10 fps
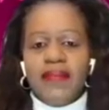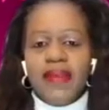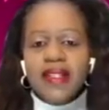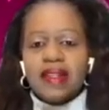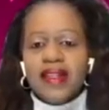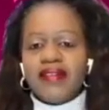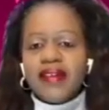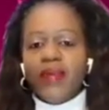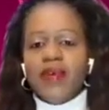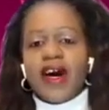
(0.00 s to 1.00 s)
In
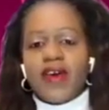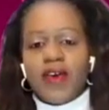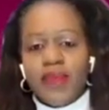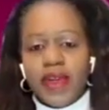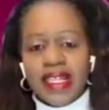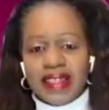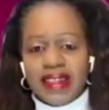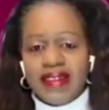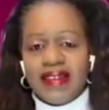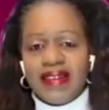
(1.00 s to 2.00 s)
some of our
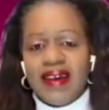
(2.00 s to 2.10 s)
communities,